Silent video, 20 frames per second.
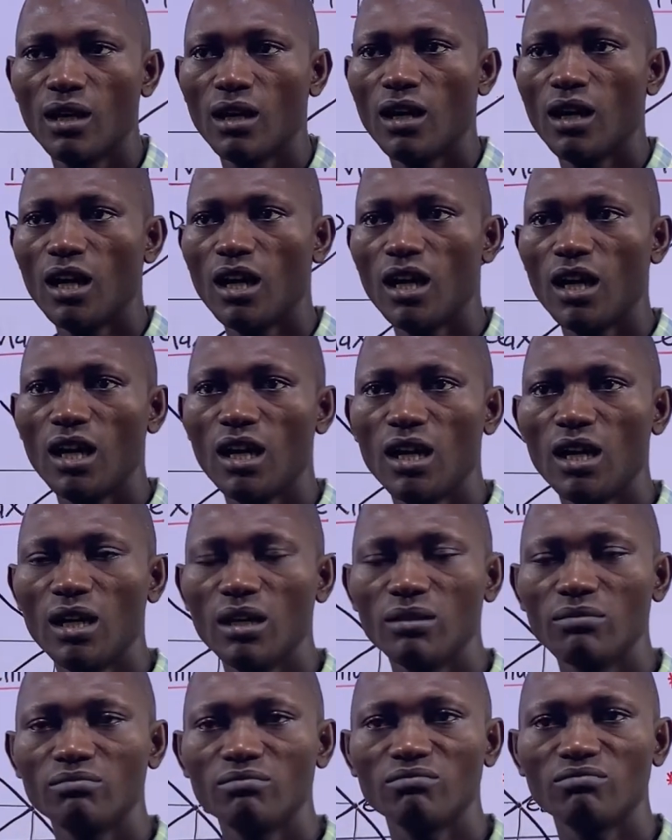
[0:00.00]

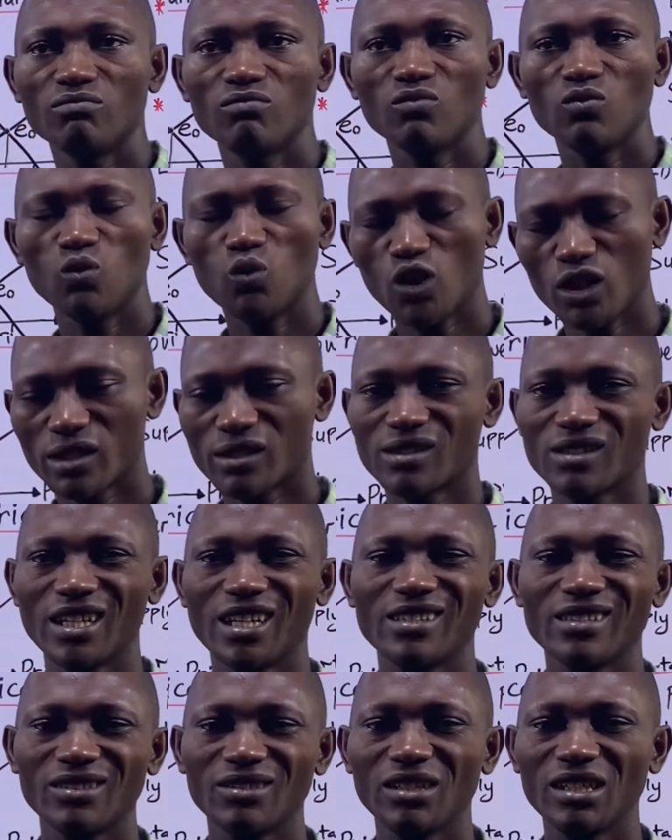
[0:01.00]
uh was
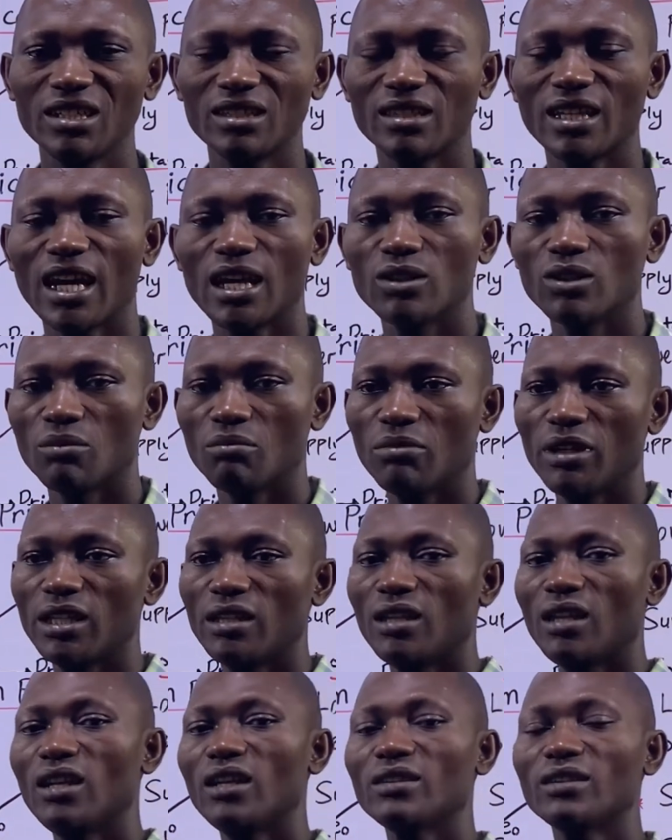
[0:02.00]
33,000, but
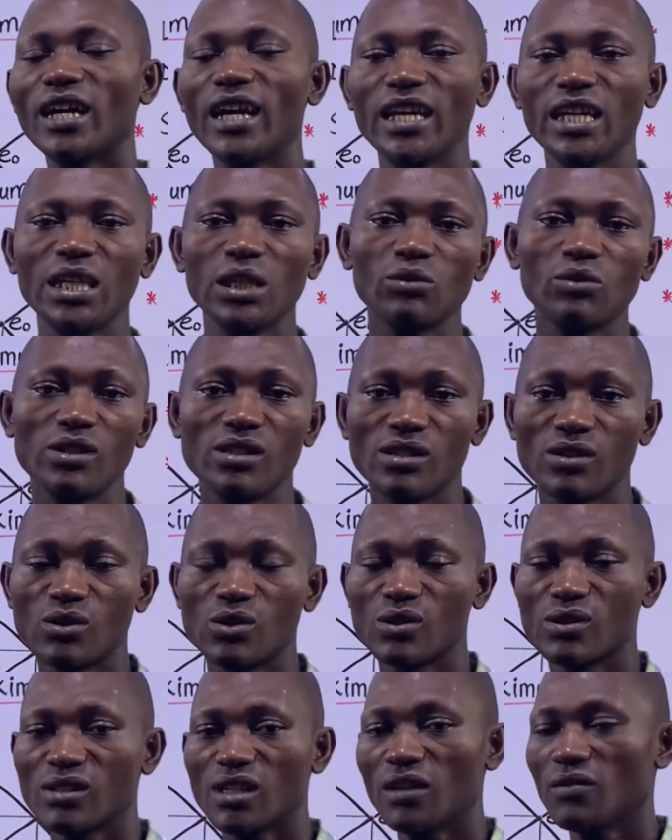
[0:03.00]
they later increased it to
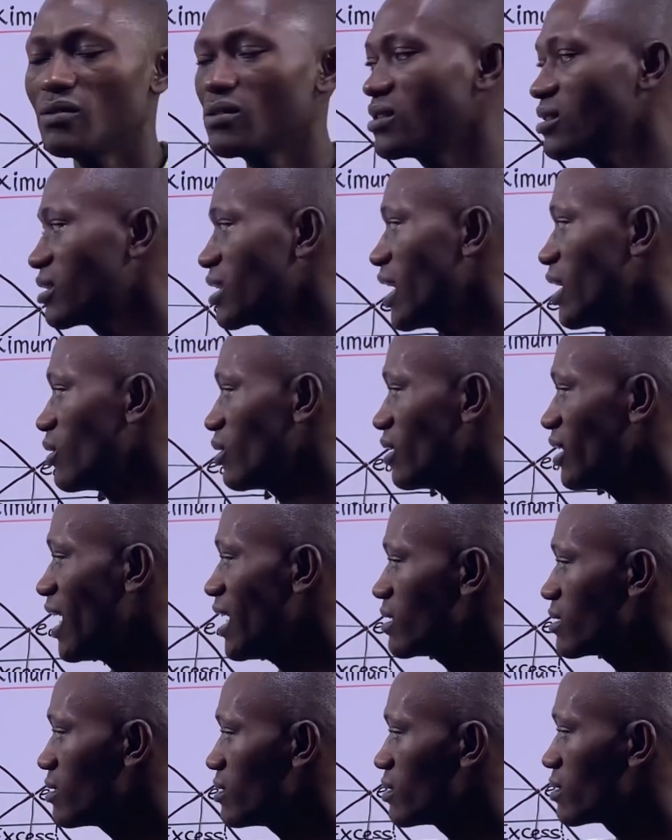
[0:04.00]
70,000.
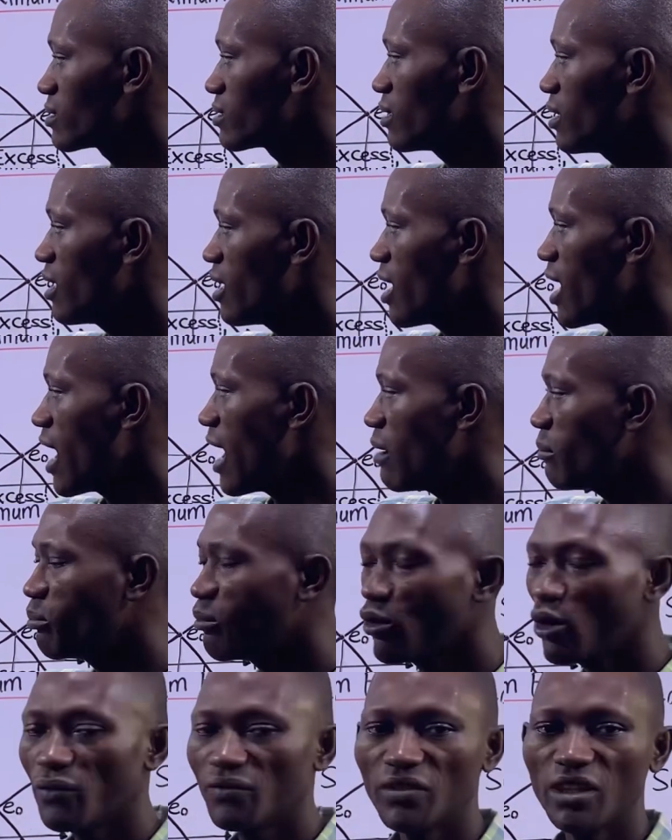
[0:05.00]
That is
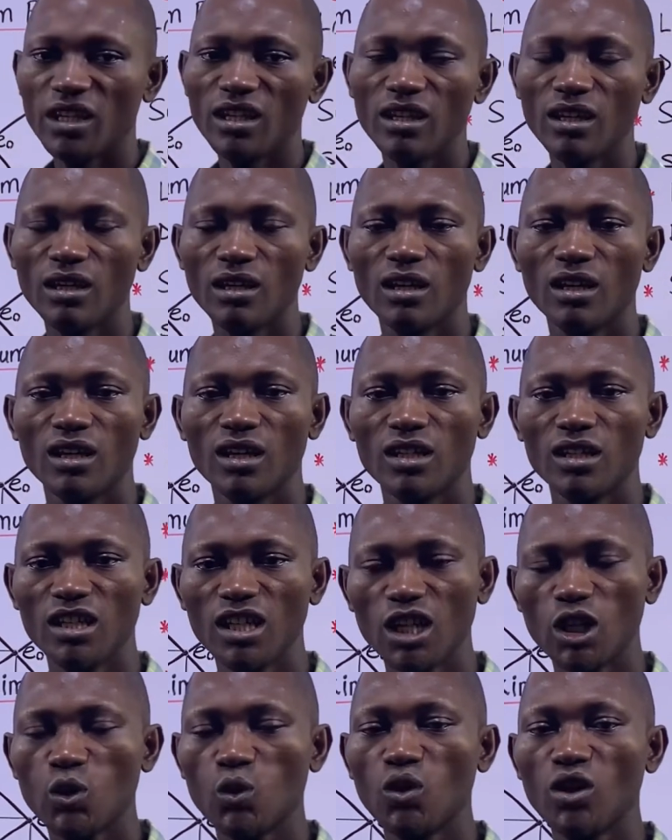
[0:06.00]
above the
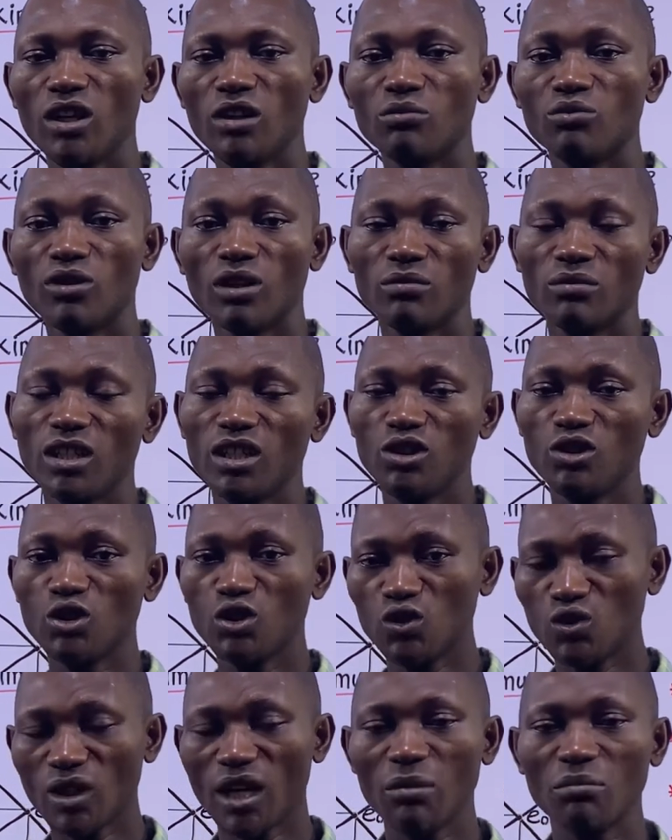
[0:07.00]
equilibrium, the
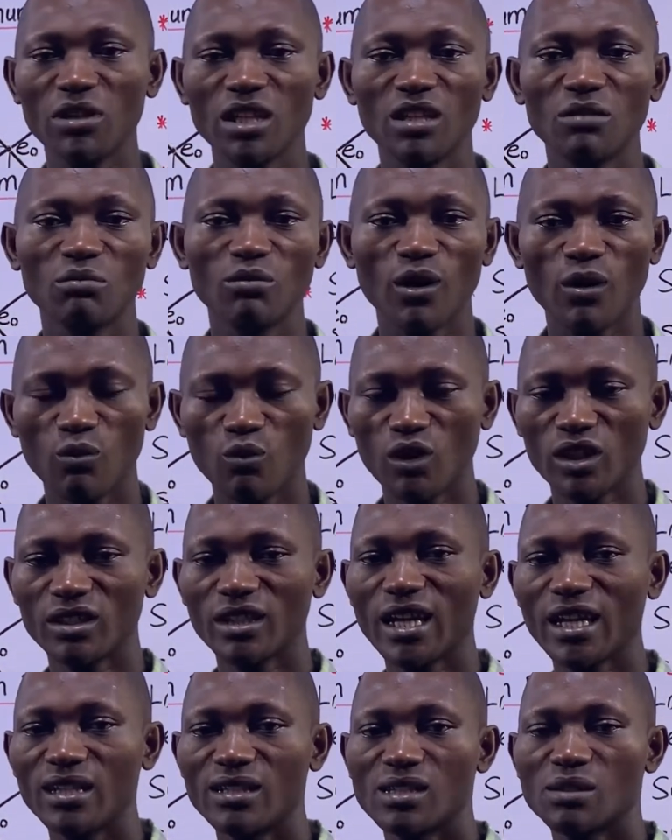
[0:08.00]
usual minimum wage
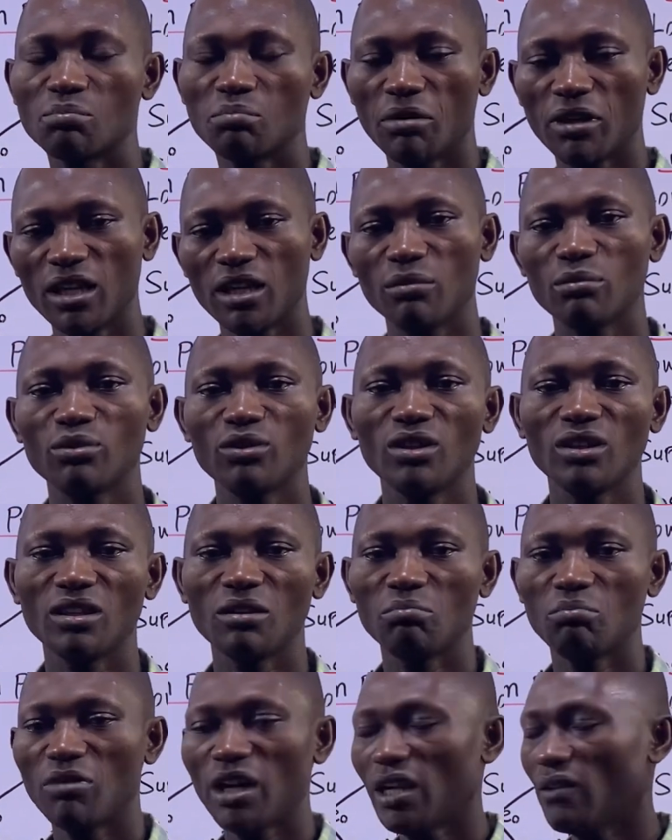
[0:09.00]
that is payable in the
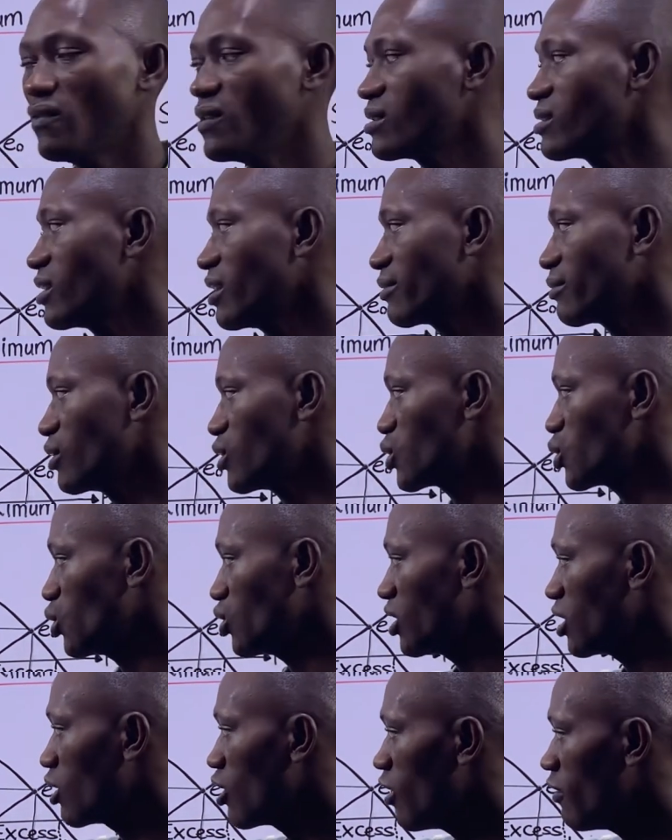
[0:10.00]
private sector. So
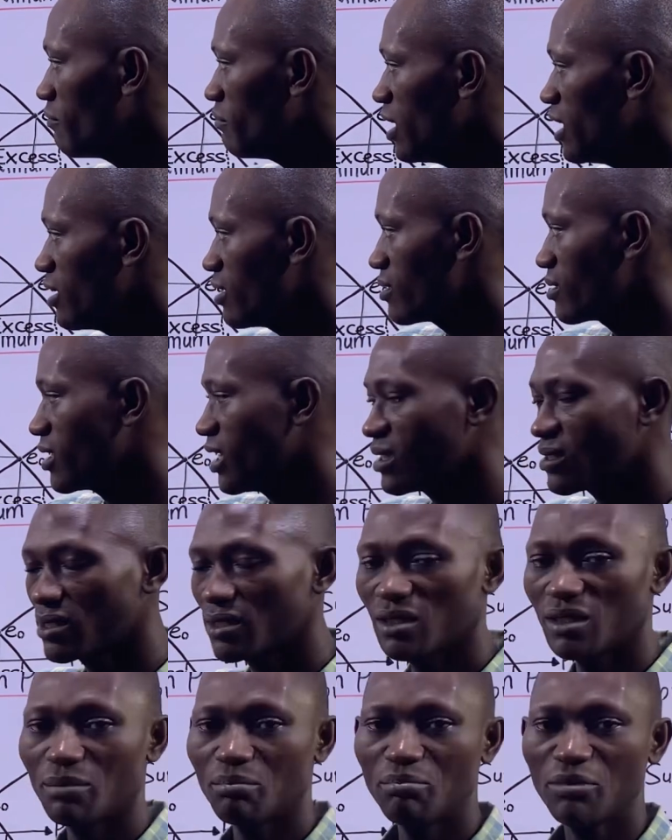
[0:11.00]
the government is
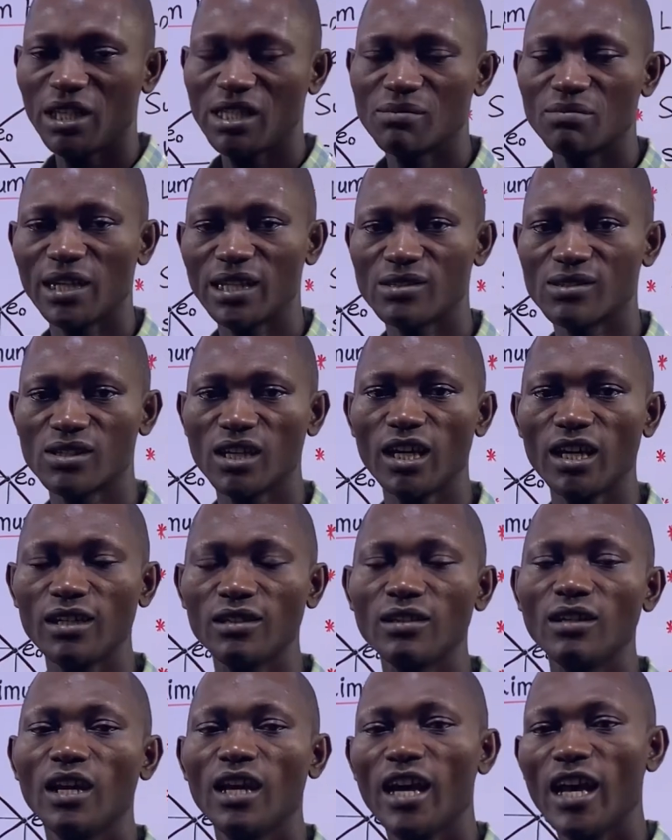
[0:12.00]
setting the pace by
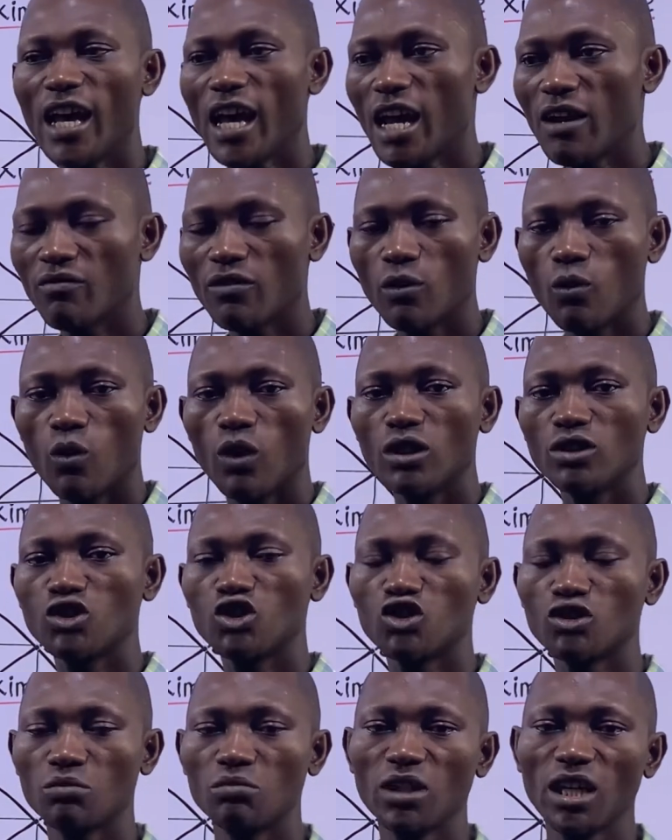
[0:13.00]
saying everyone
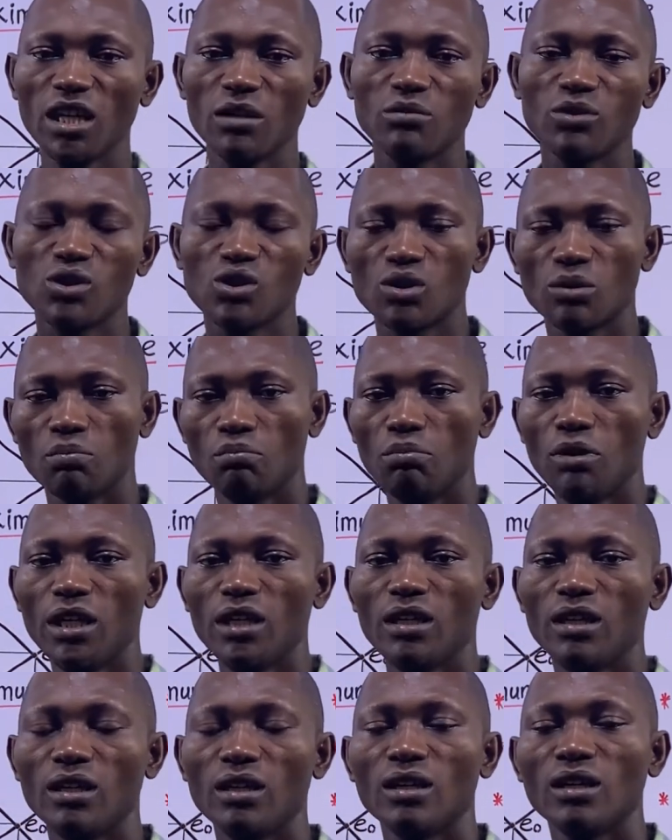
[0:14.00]
should be able to
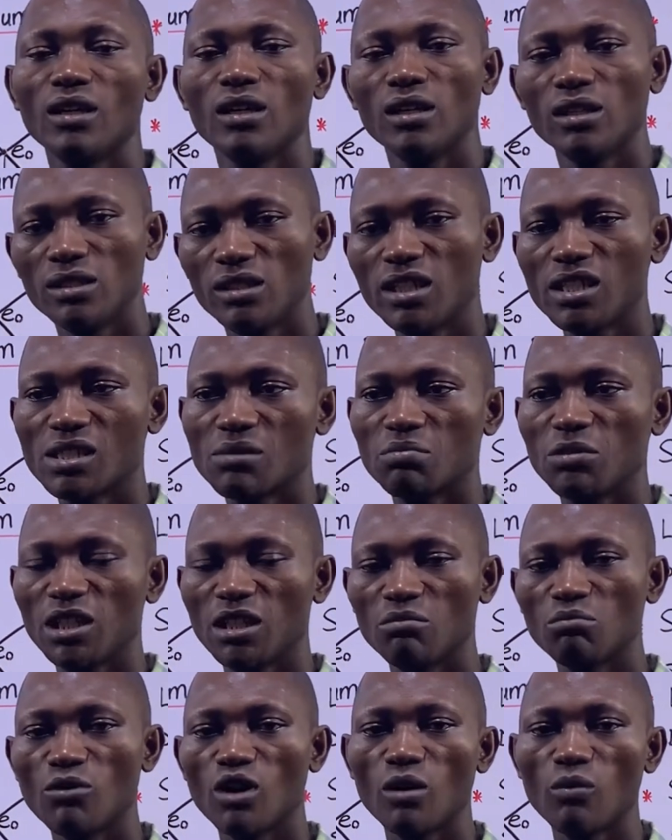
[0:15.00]
pay this
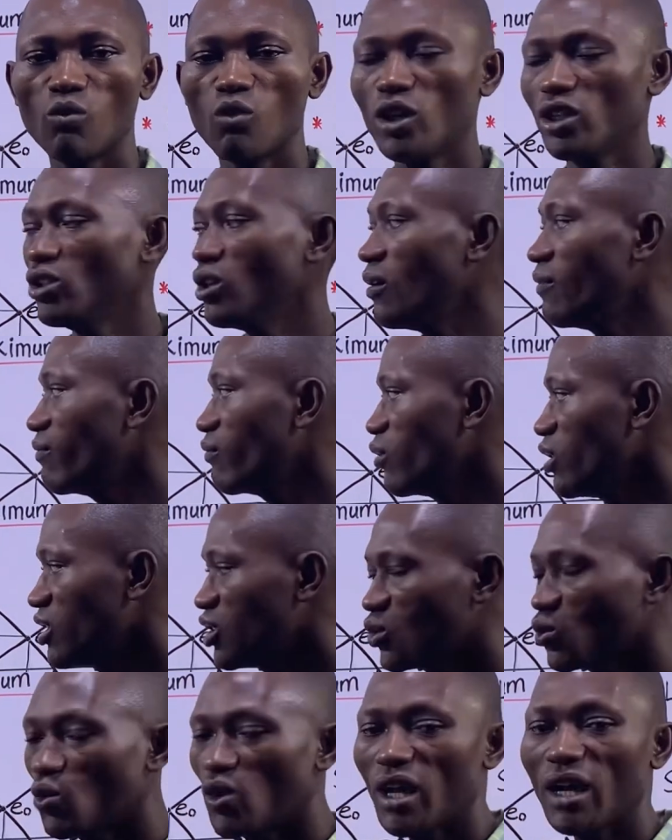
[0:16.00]
minimum wage, of
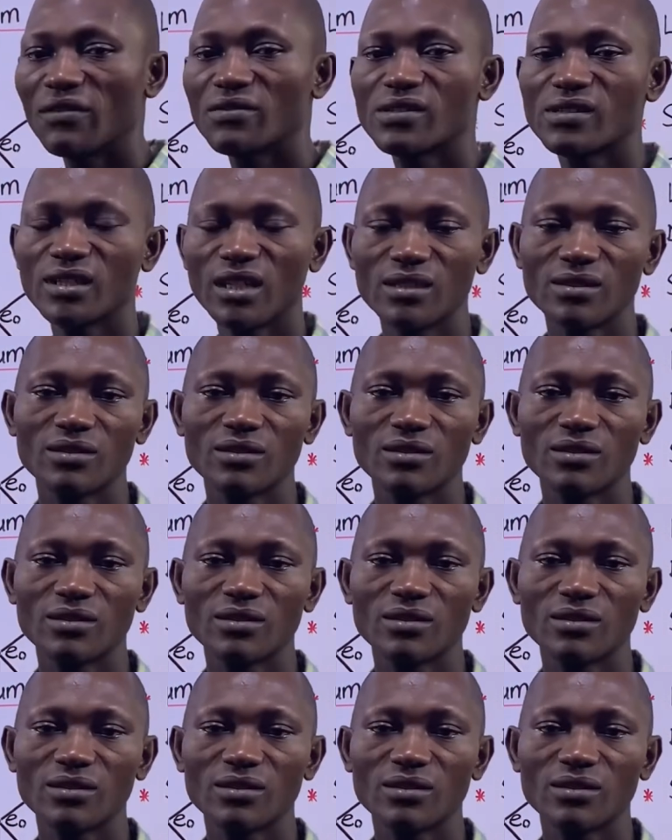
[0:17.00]
which we have set